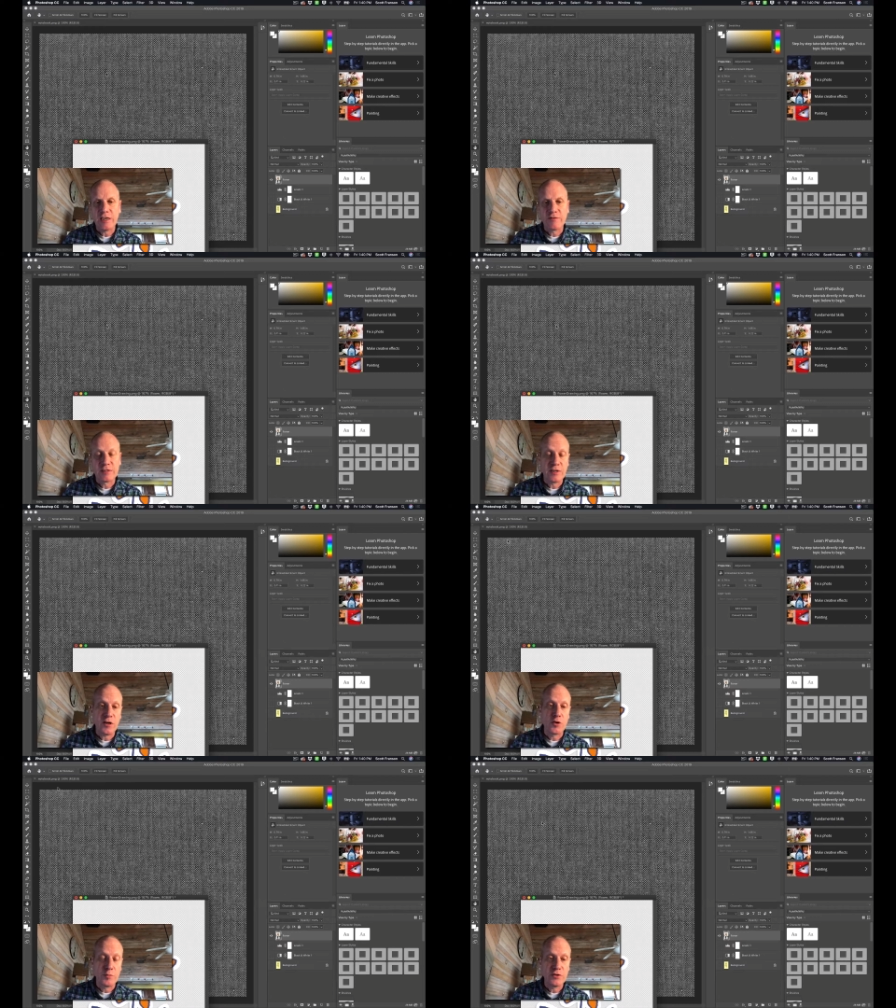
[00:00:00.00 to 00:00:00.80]
If it's
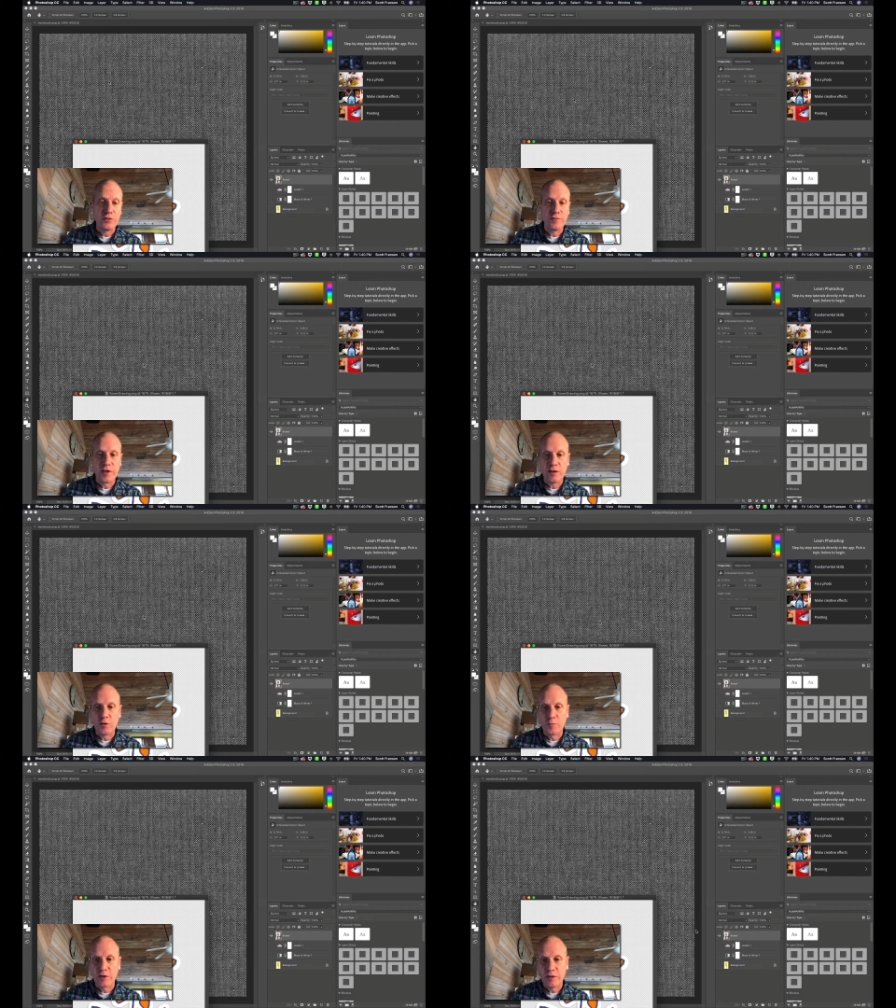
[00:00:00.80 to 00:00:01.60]
not open, do File
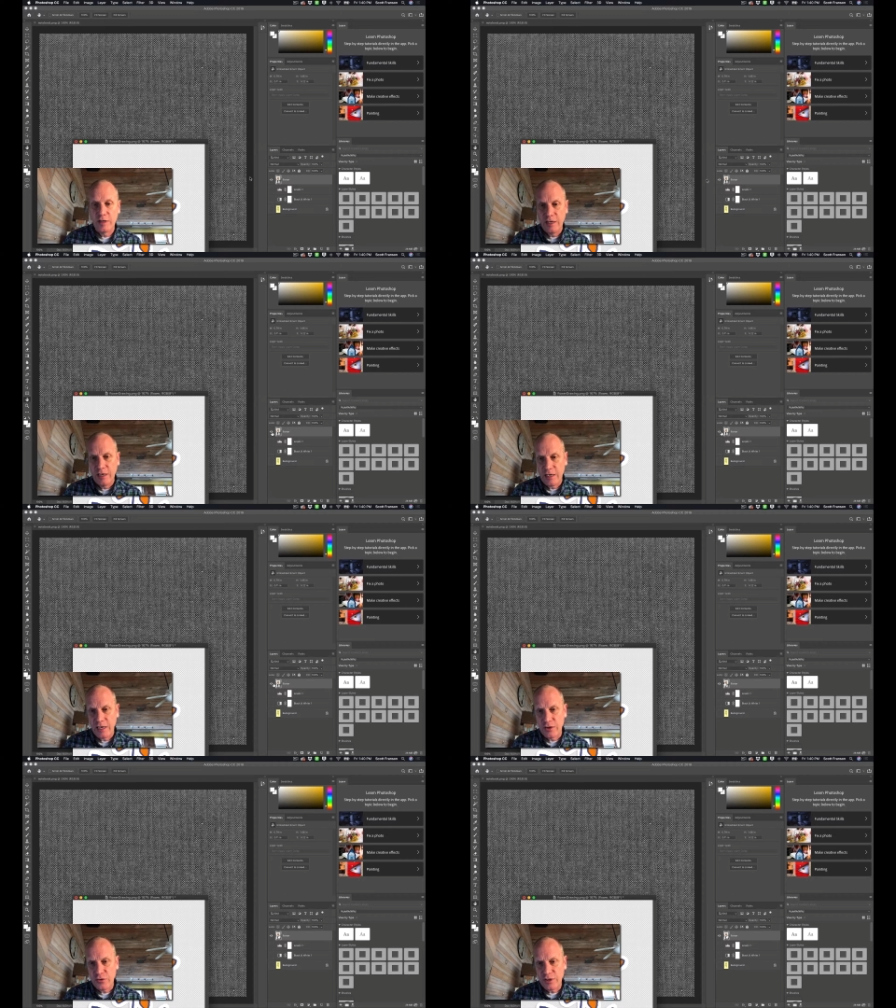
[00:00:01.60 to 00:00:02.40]
Open.
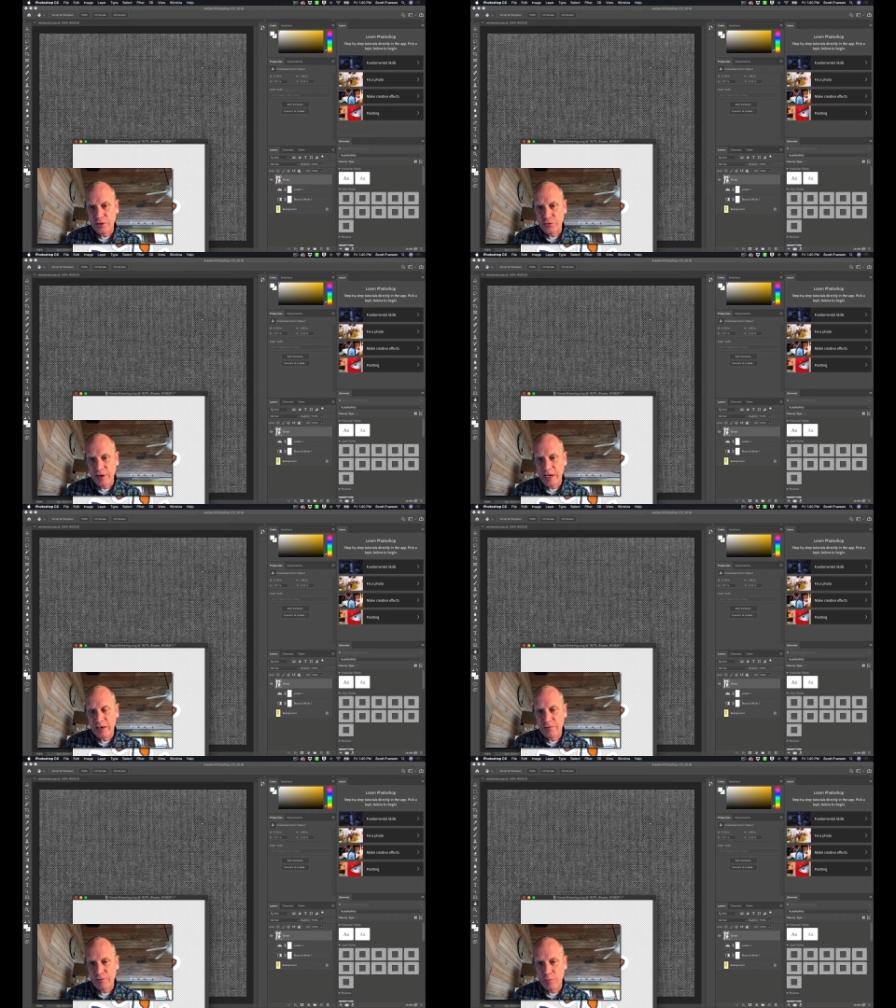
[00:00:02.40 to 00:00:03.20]
And you can
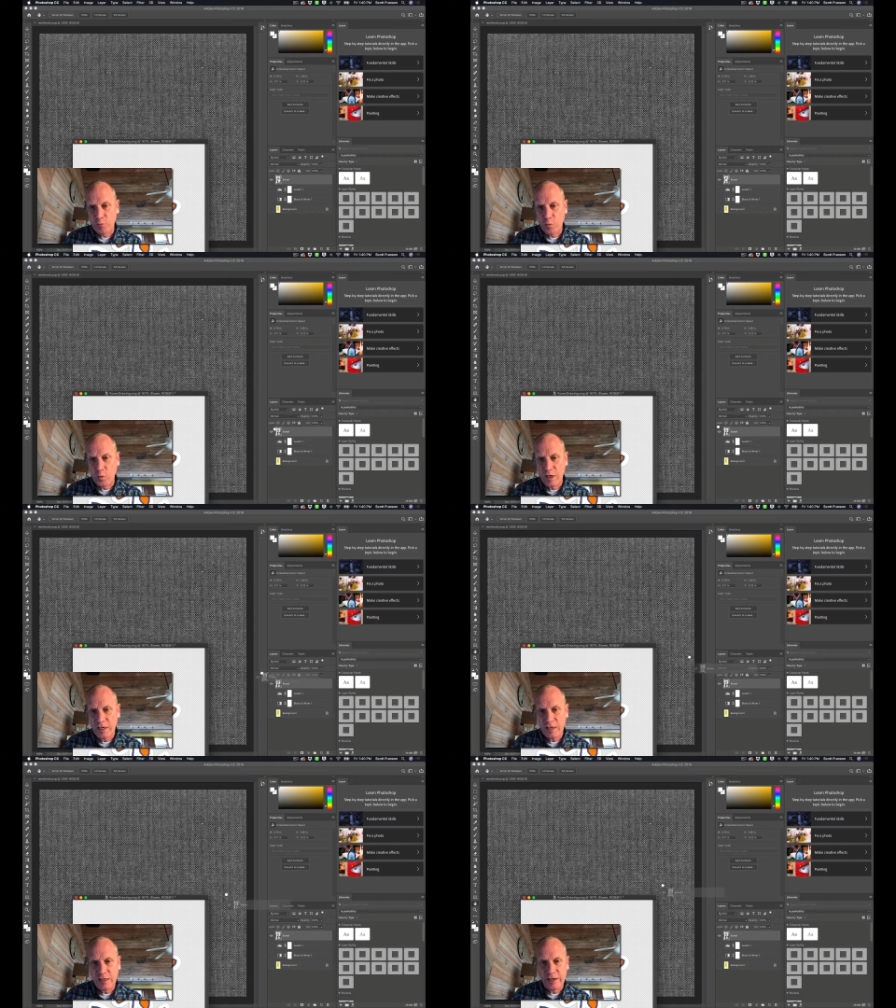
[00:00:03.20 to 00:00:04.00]
drag from
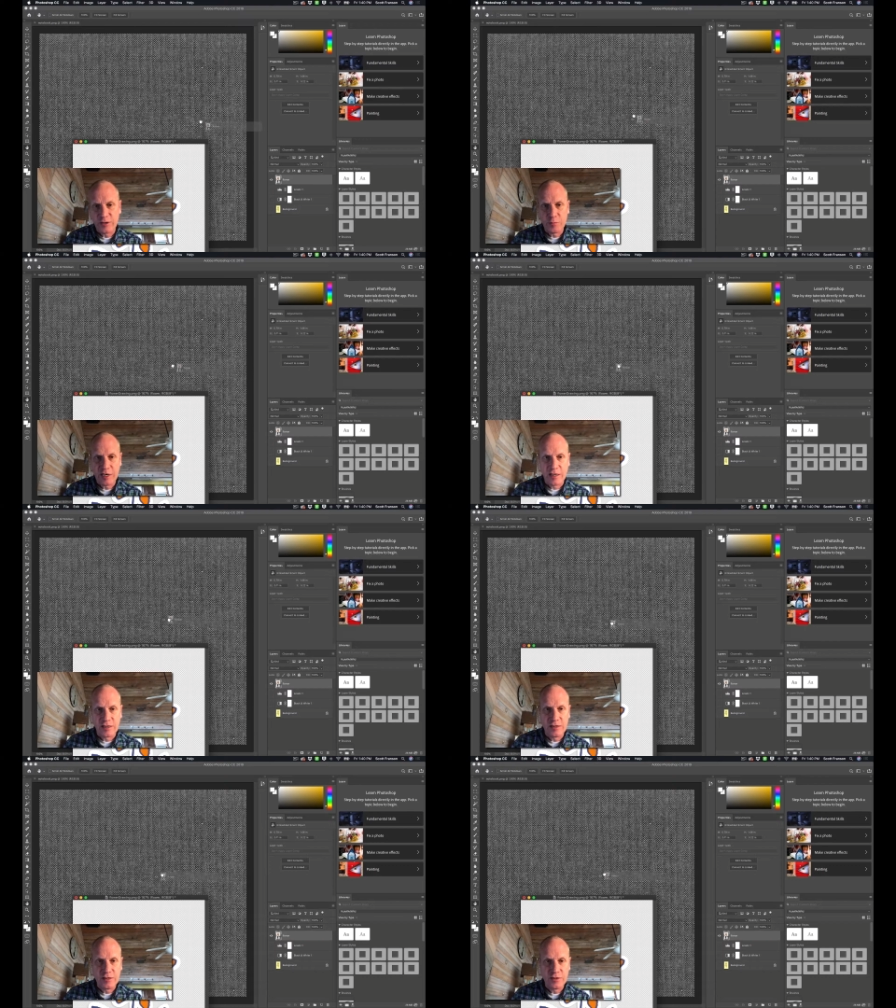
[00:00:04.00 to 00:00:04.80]
one layers palette
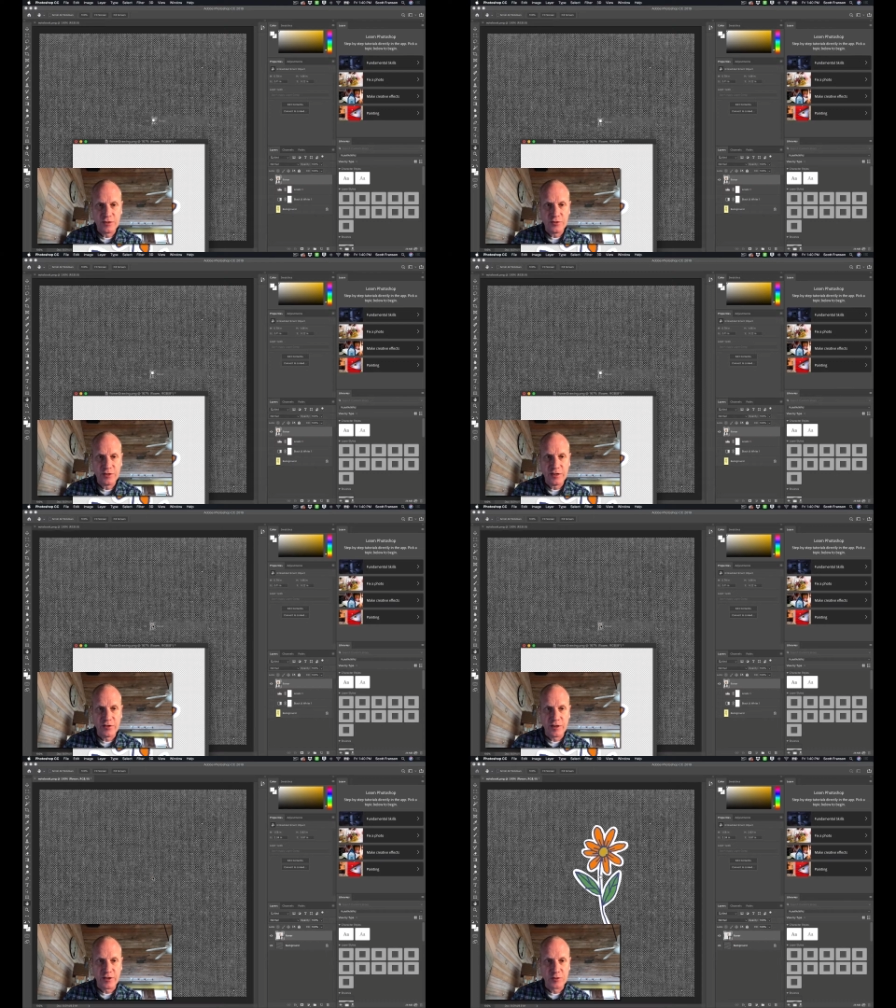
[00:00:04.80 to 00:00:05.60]
to
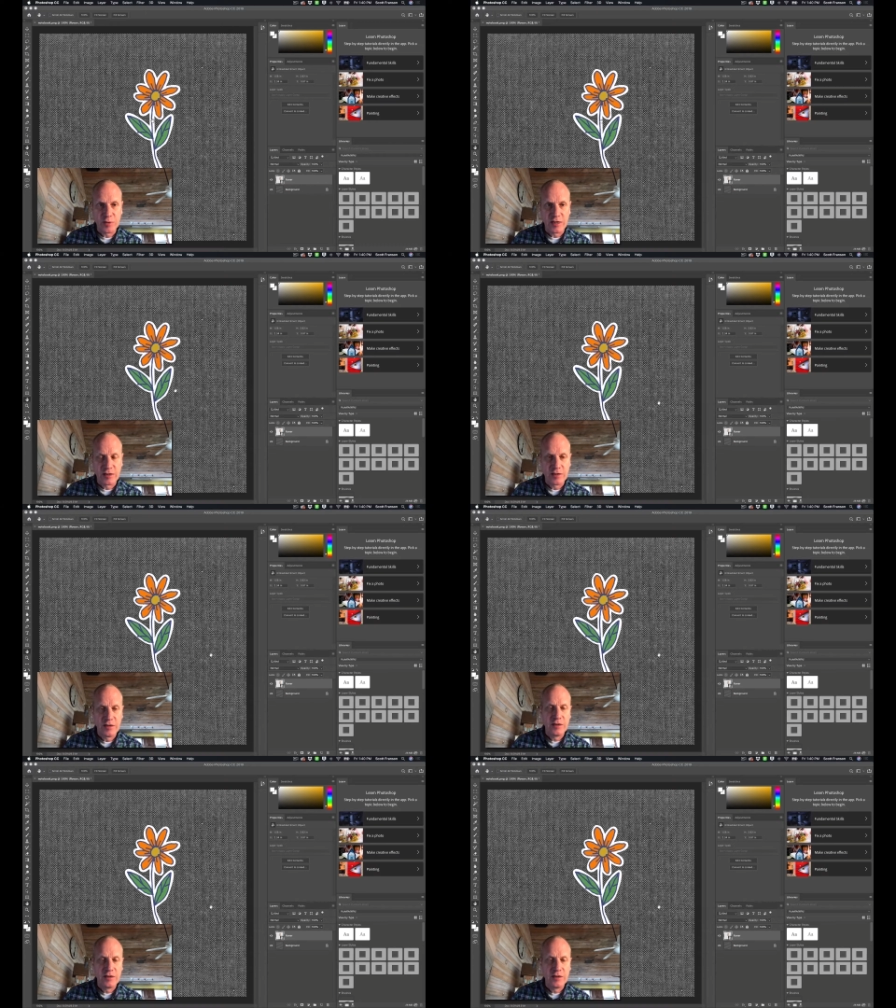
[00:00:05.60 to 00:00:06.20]
another layers palette.